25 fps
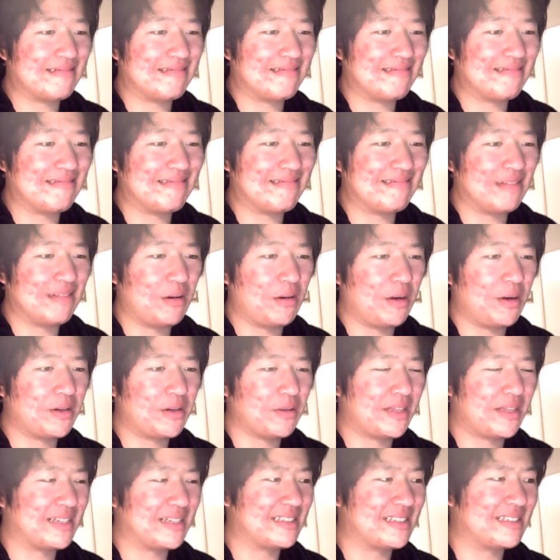Uh, no, I
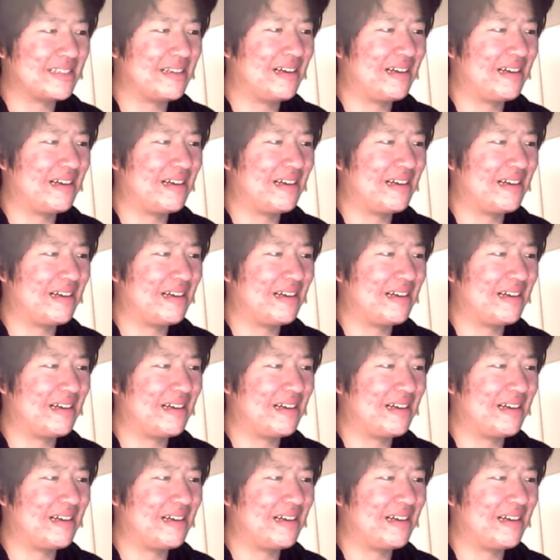don't like it.